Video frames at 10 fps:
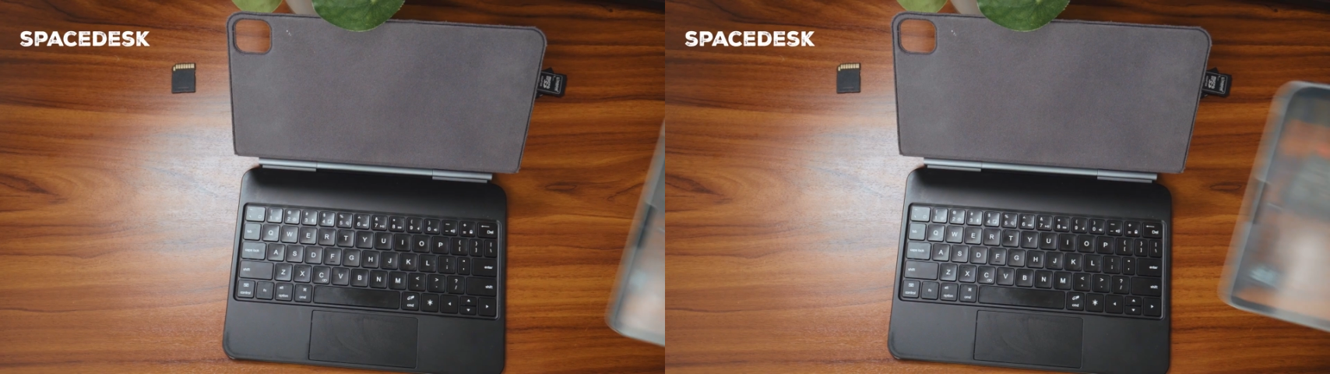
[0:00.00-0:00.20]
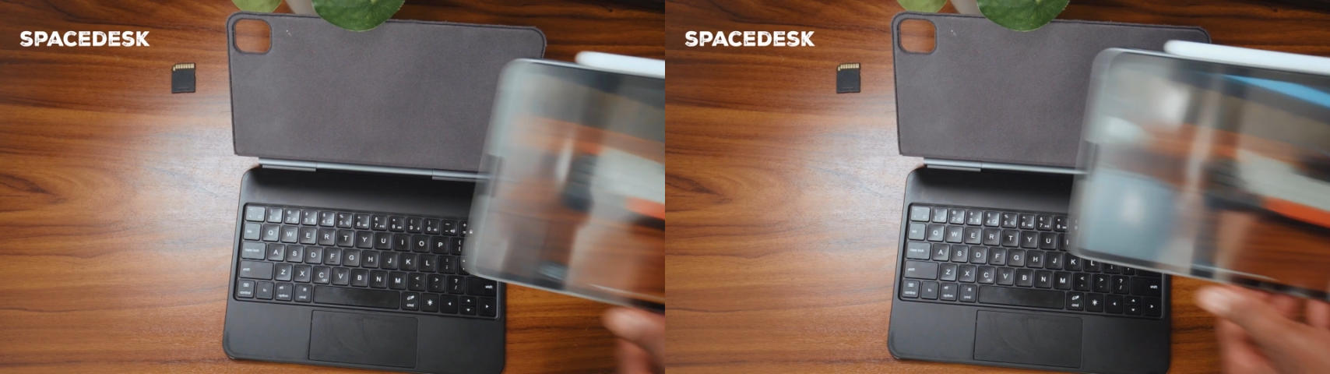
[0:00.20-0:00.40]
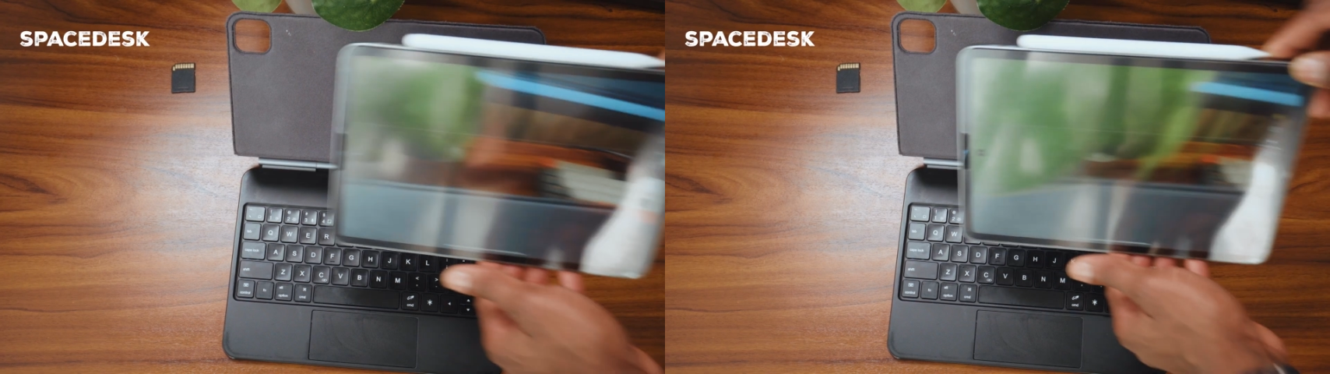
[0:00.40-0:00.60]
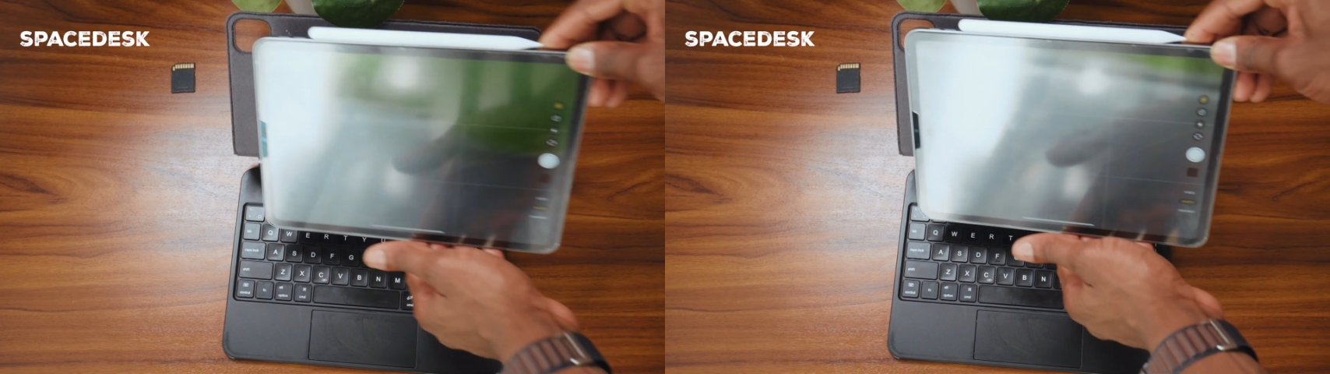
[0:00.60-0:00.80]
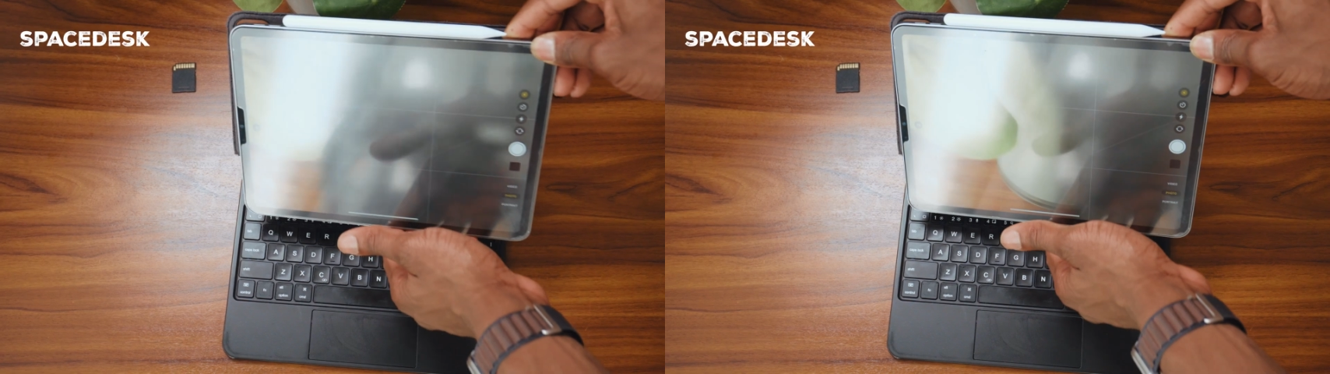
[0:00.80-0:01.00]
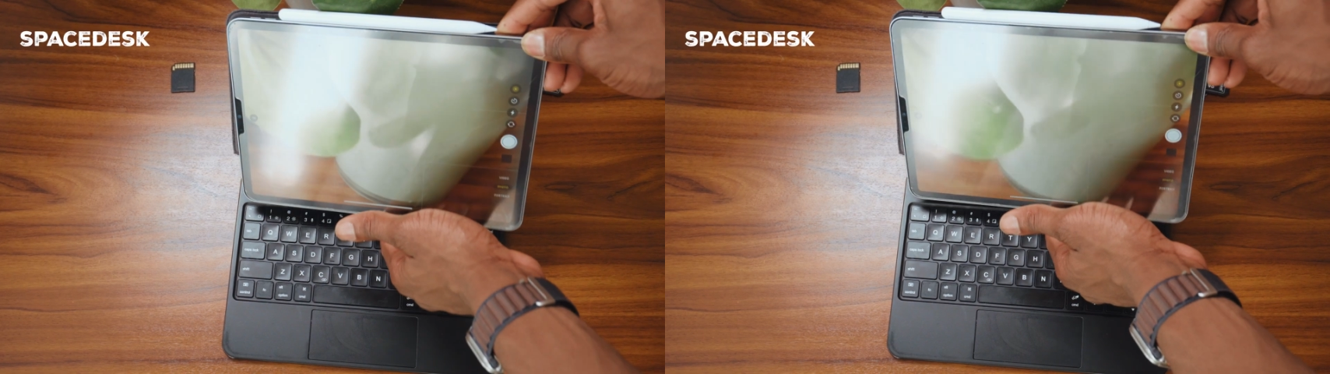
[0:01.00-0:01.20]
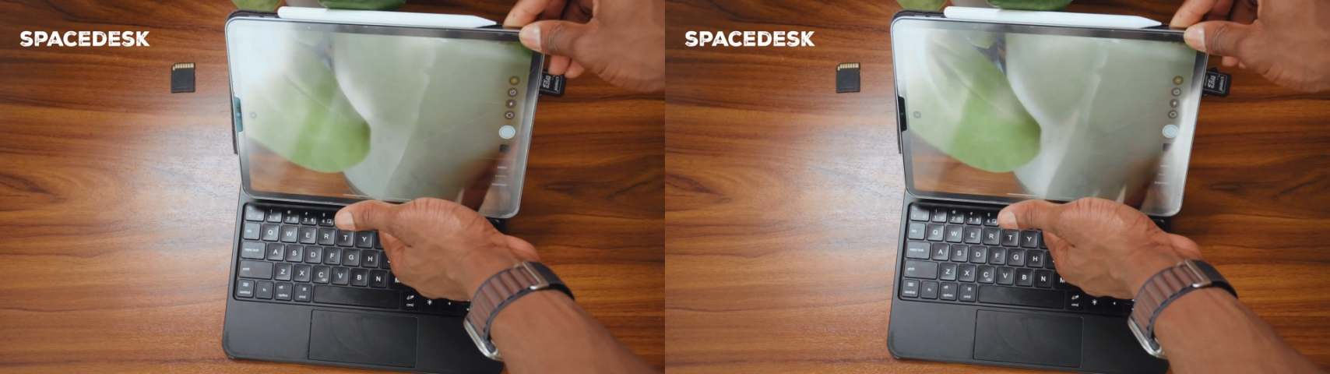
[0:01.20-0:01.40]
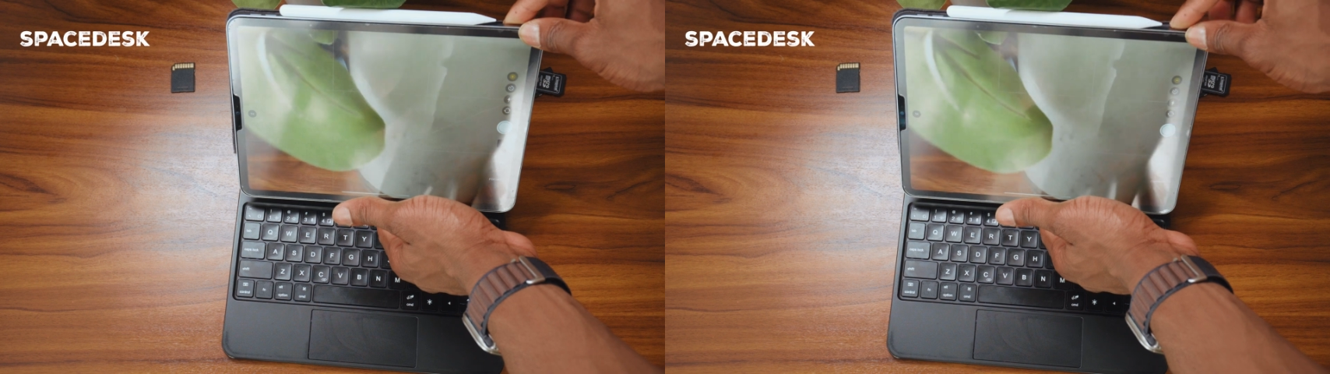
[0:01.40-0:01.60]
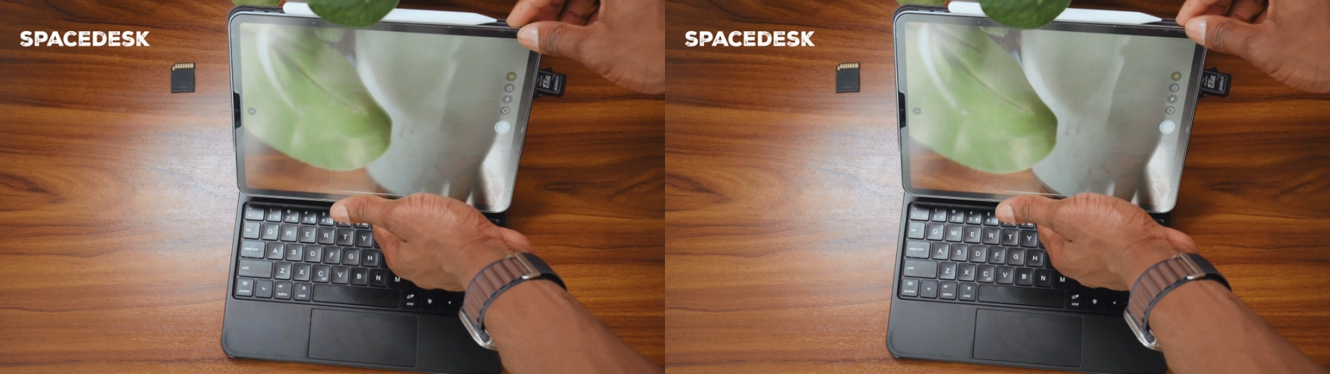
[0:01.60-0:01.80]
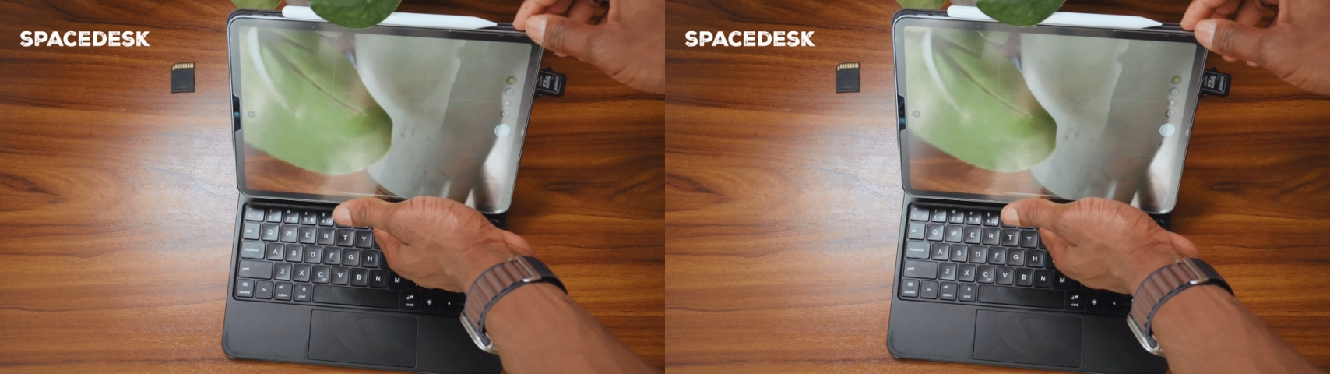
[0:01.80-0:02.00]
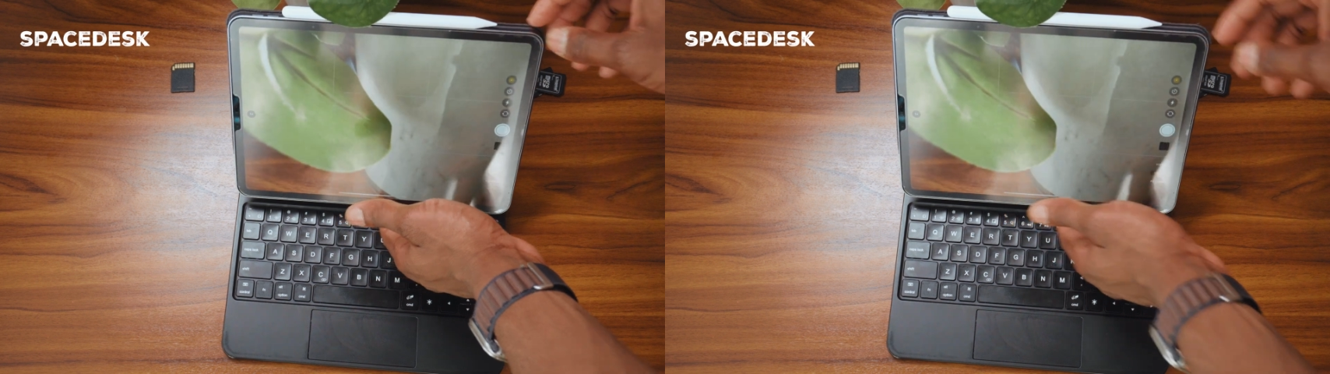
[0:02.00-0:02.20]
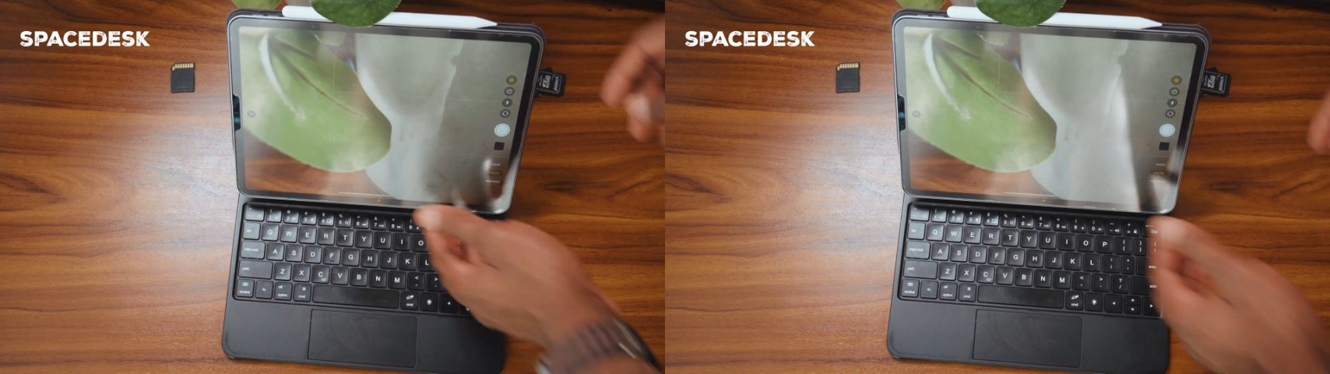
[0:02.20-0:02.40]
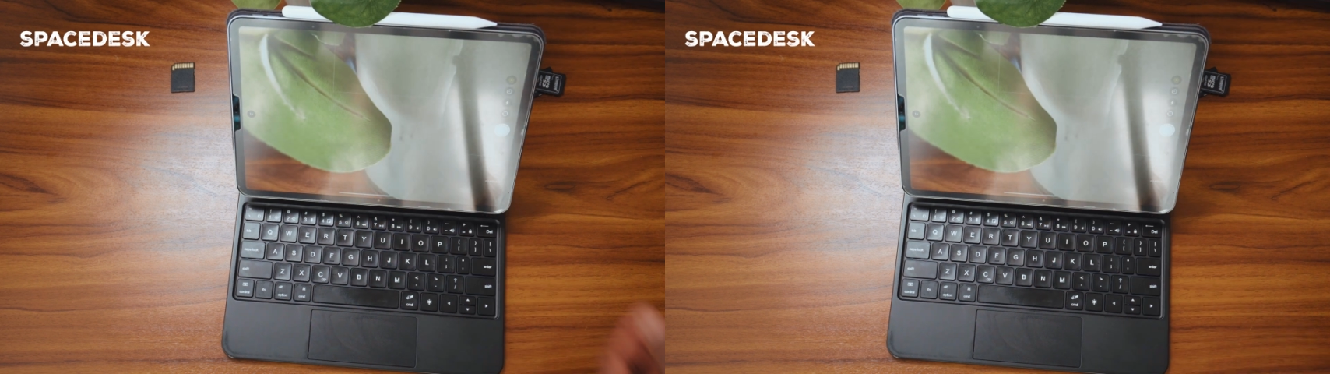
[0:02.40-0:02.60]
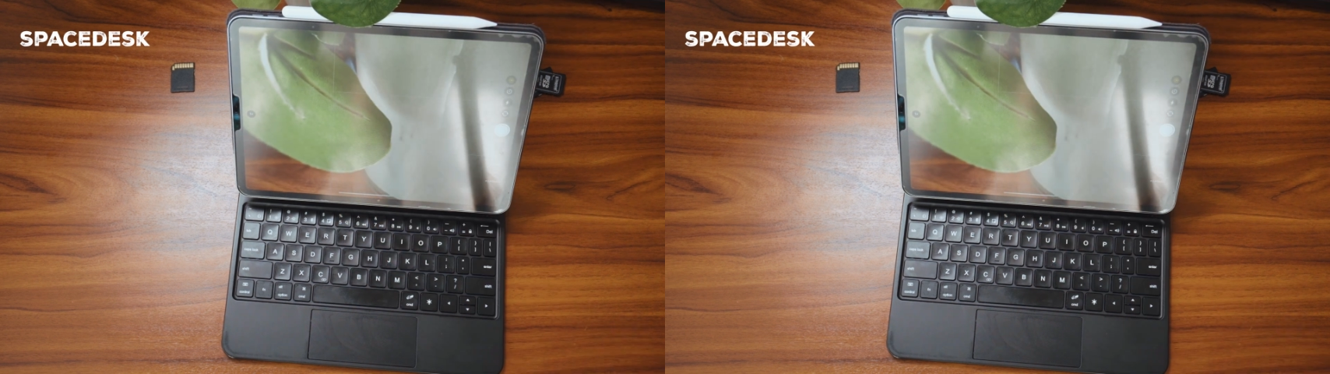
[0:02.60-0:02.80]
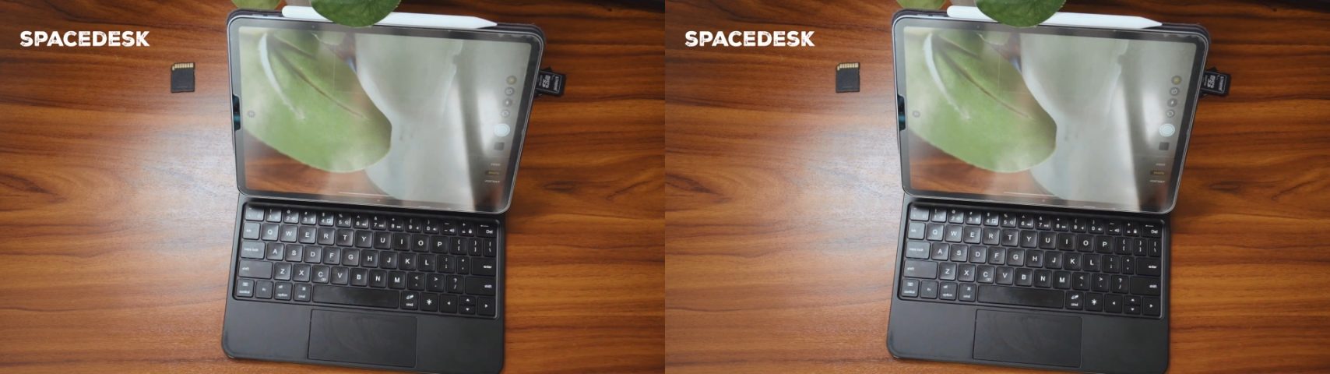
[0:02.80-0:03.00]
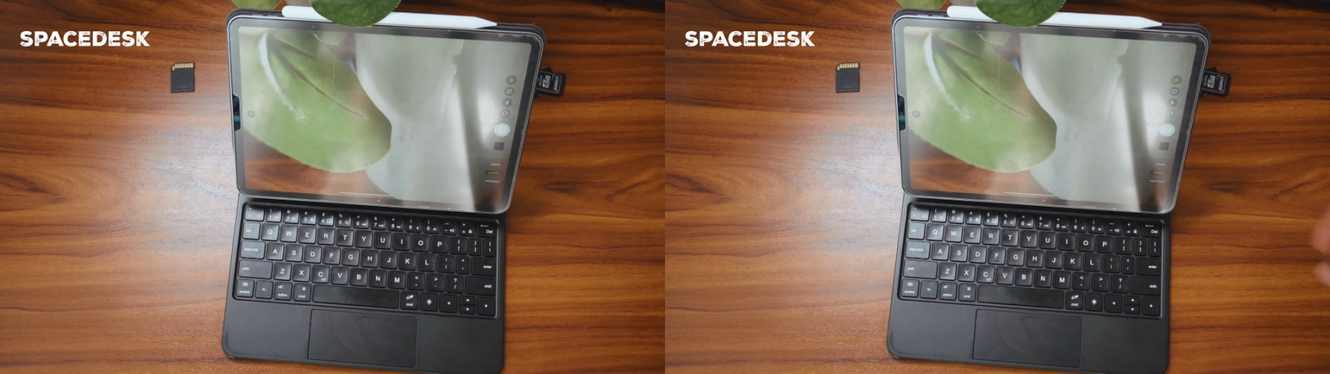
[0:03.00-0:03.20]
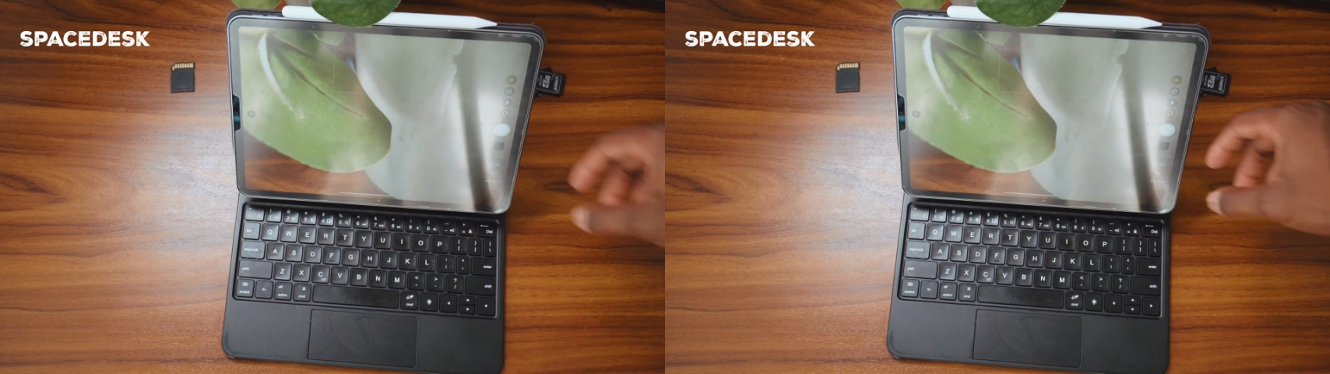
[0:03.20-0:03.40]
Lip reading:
(no speaker visible)